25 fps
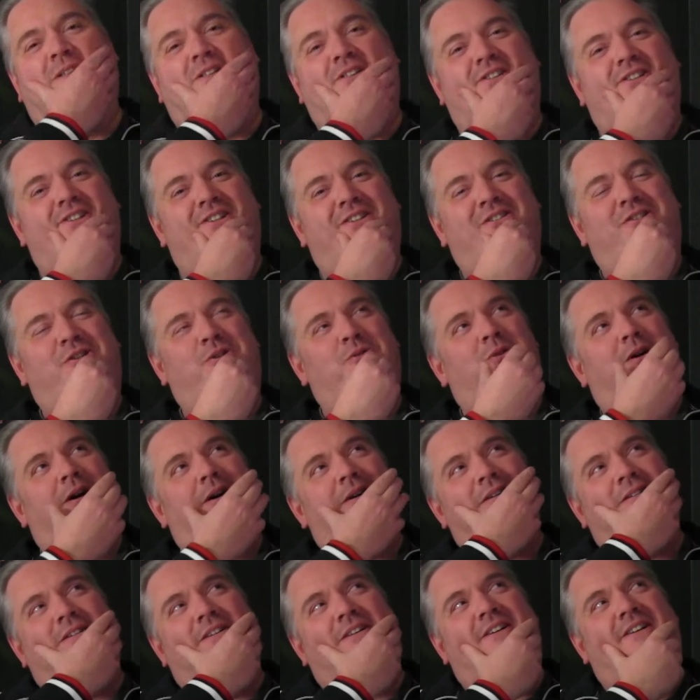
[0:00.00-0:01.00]
from now on. He's I,
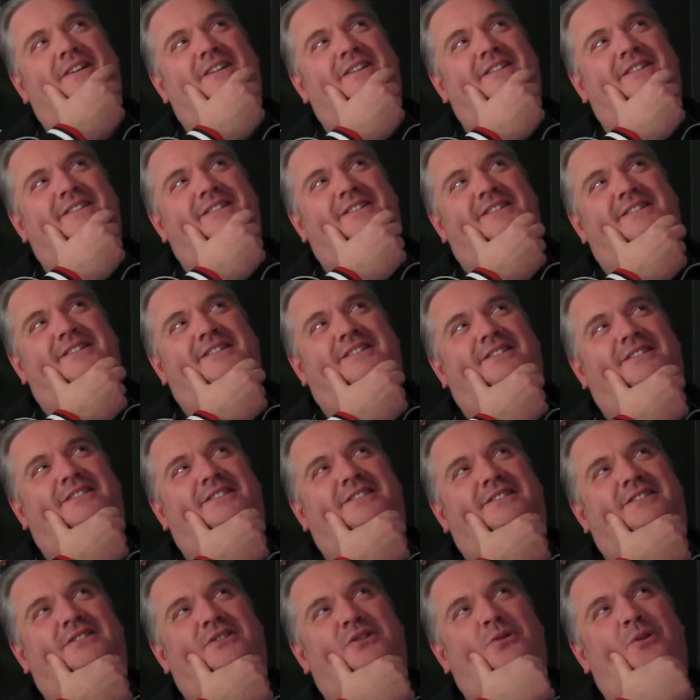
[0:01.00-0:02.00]
my, my main
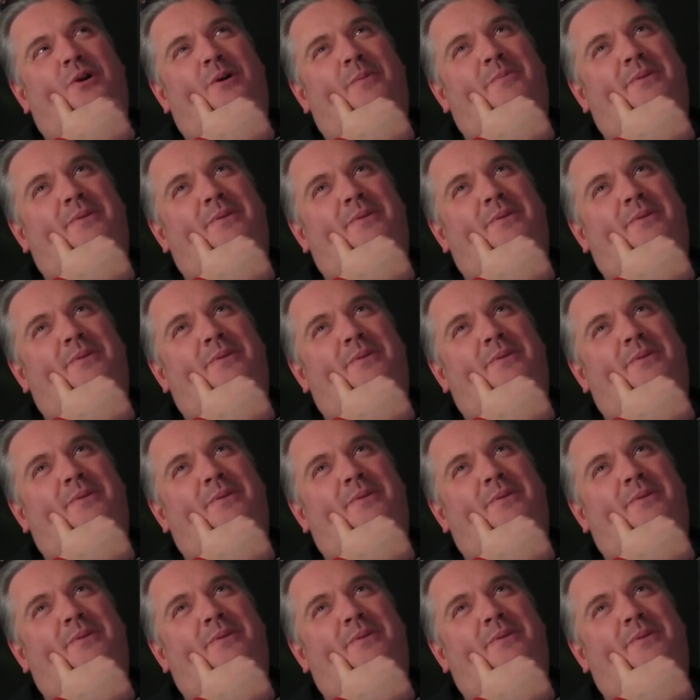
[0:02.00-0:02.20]
protagonist. Do I